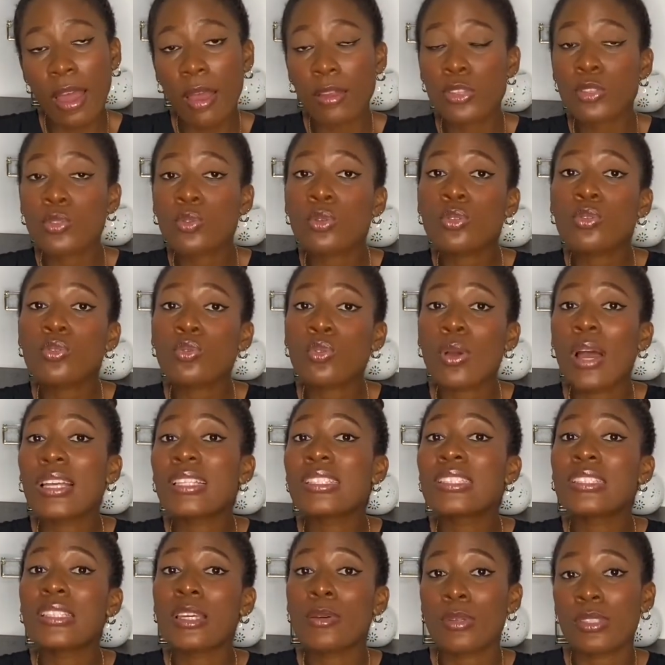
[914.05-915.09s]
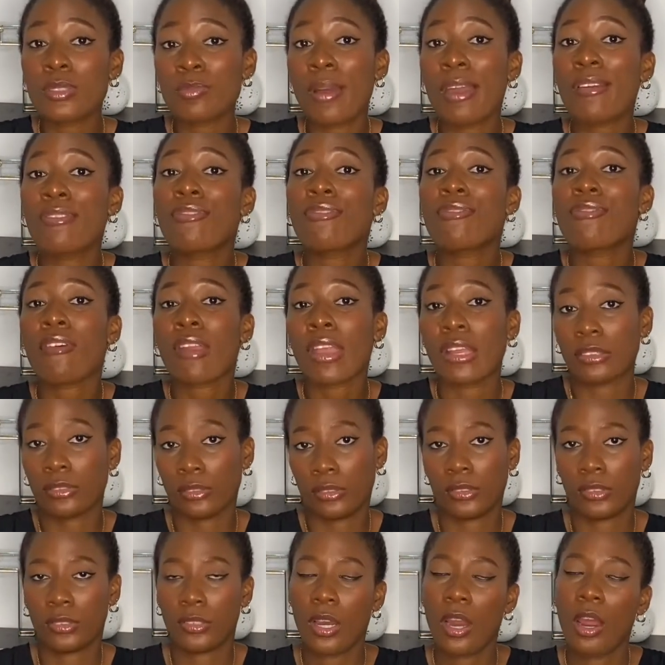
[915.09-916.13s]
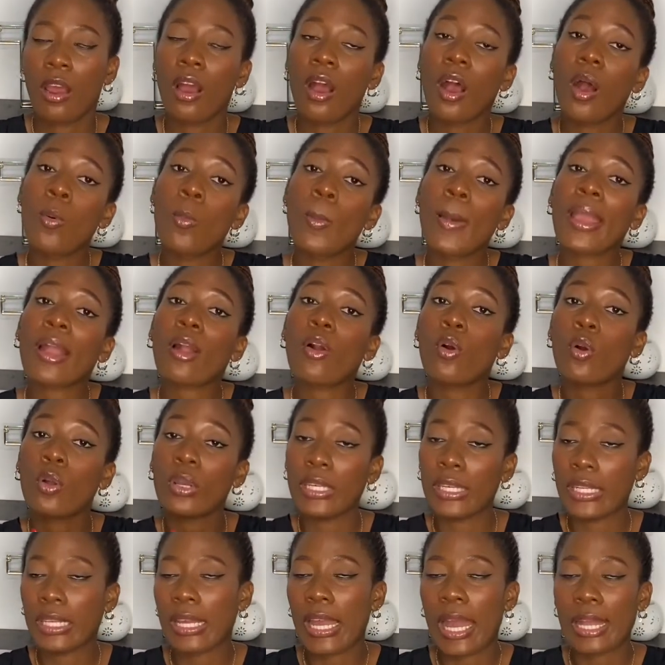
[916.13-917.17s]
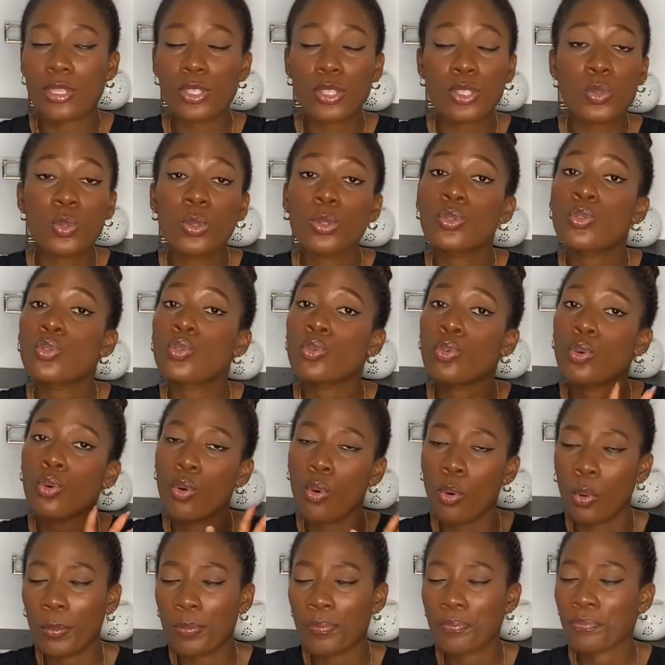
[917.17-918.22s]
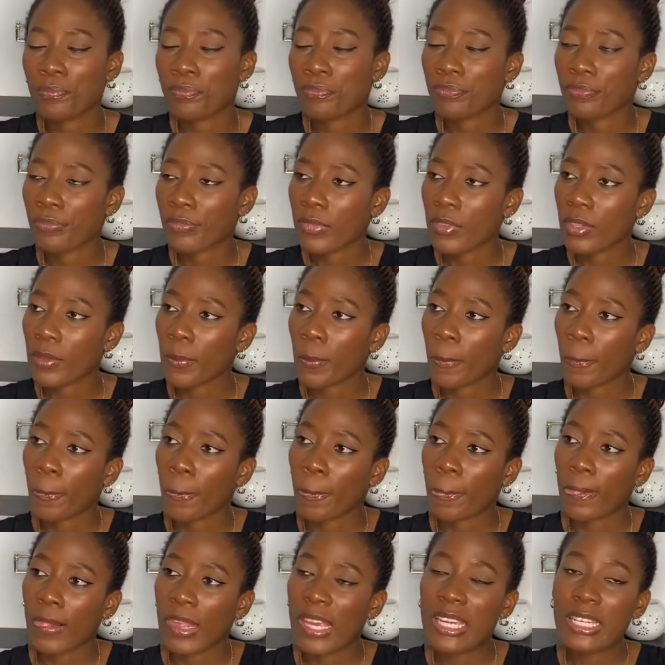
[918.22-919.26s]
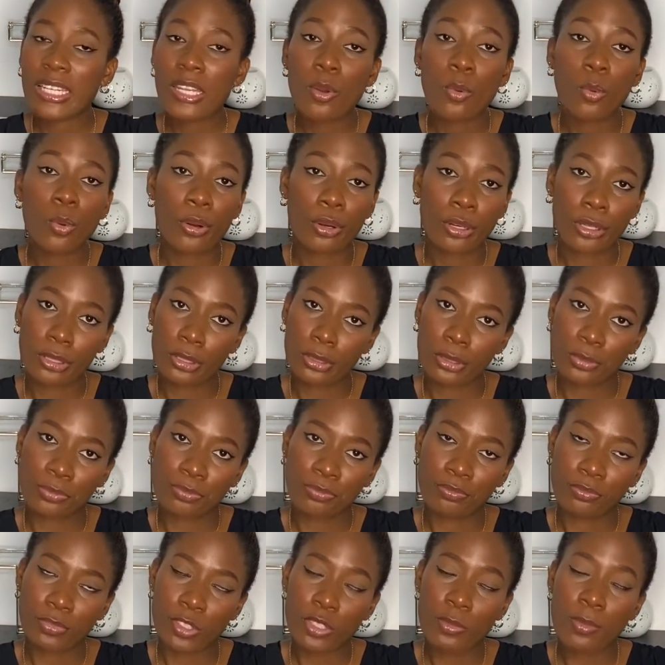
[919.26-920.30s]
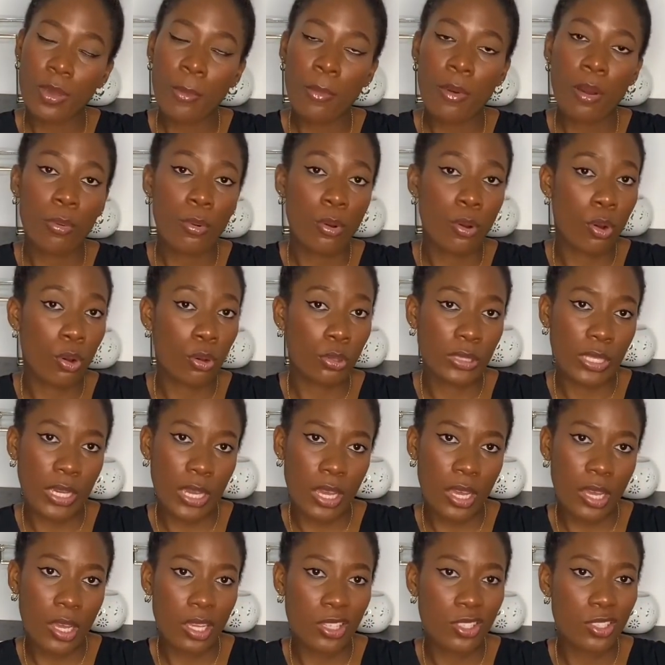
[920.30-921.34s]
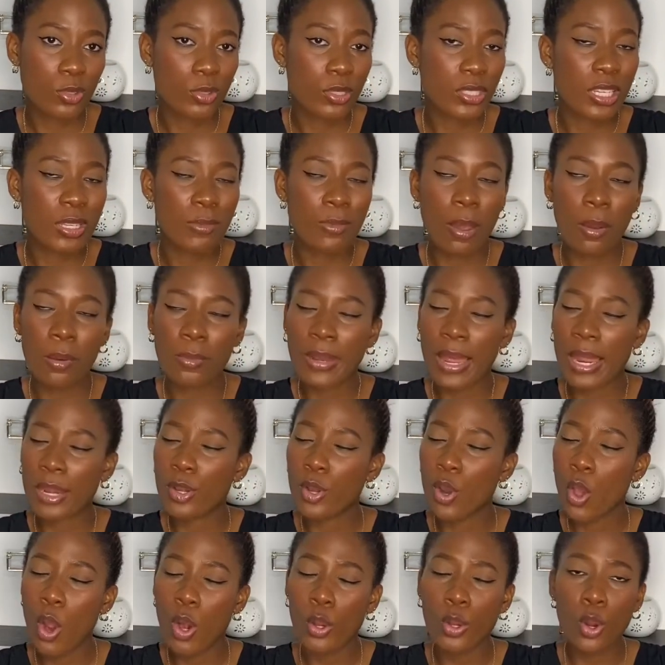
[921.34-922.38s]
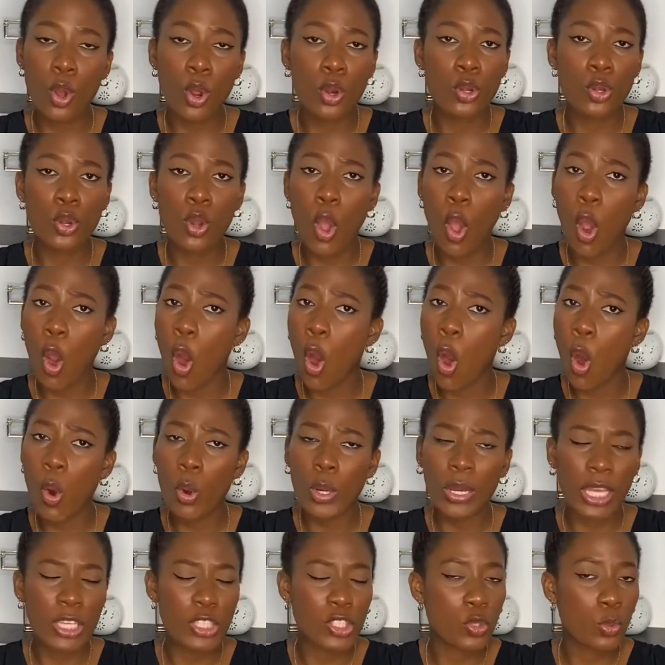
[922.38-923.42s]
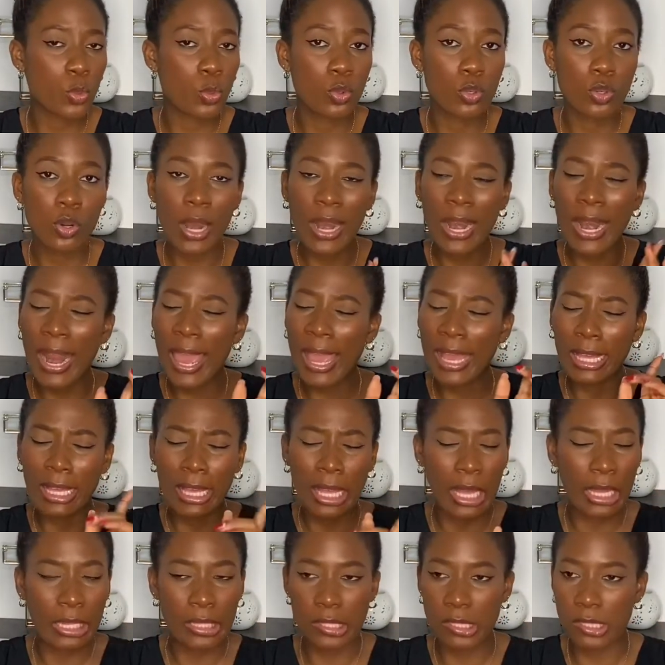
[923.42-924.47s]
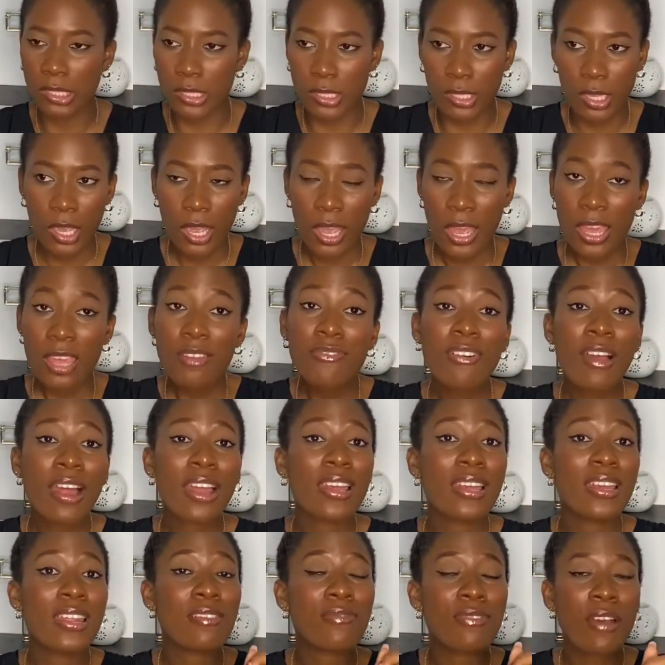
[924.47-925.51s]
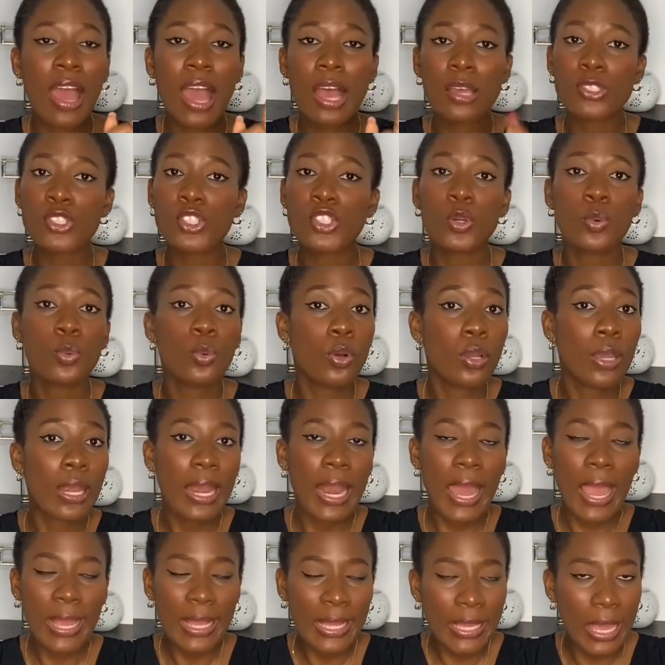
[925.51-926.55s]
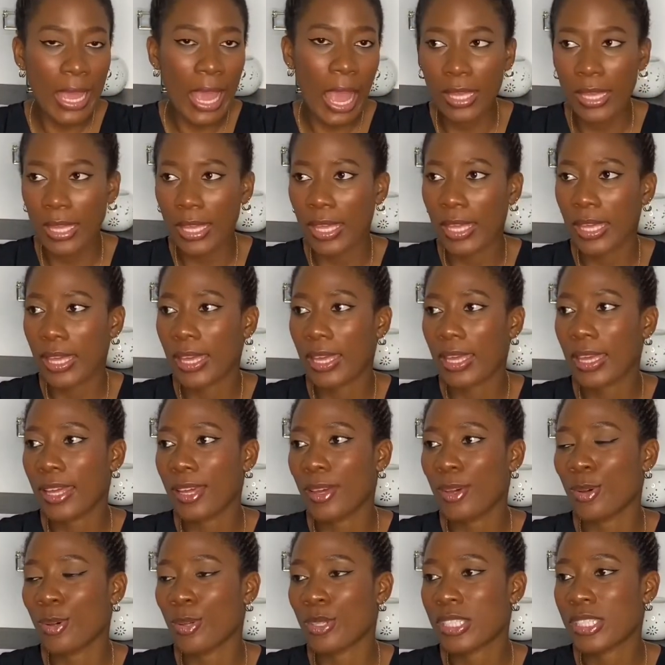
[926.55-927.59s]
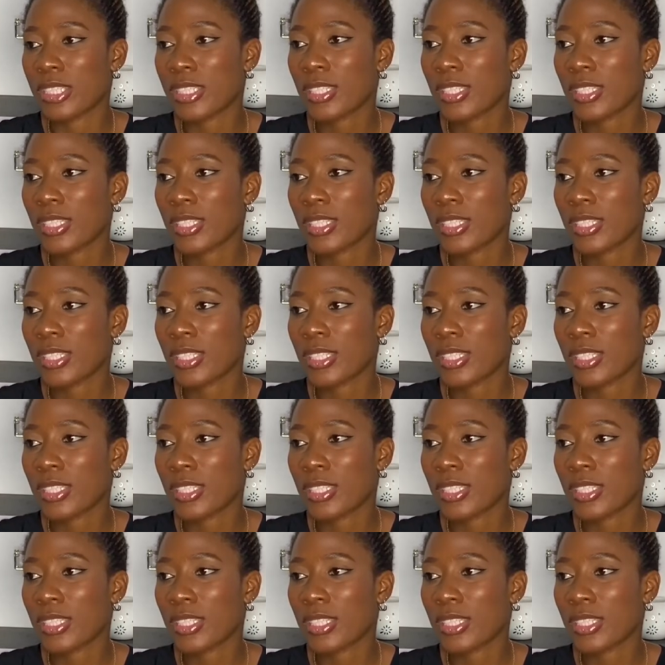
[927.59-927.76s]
I just want to go and stay with my friend or my colleague. I just want to go. It didn't work. Because my mom called her and she was telling my mom that no, that she will not like it. If I leave her house, she won't like it. Okay, good.